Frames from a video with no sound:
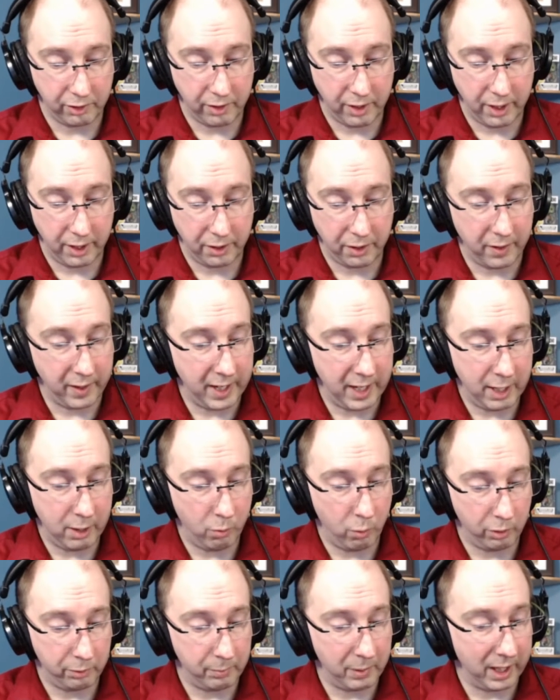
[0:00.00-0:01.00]
that the
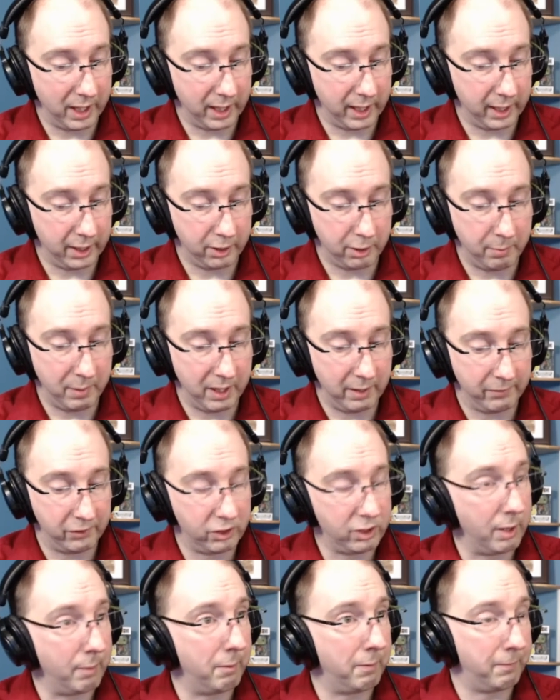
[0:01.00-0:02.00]
heat was beginning to be of
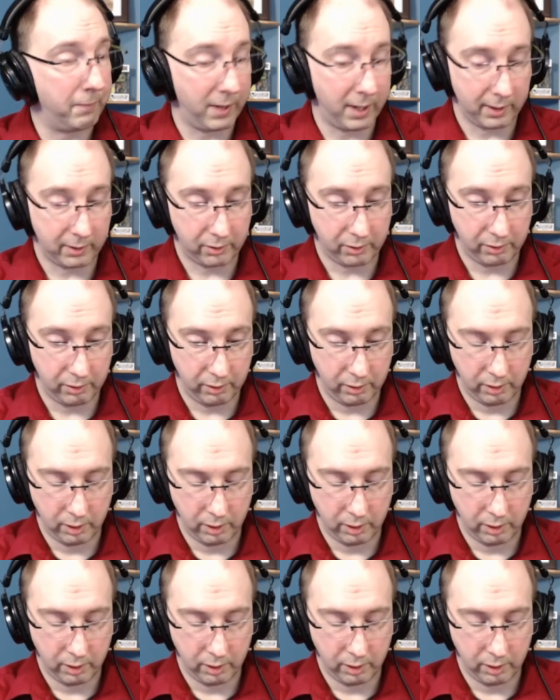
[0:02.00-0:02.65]
some effect.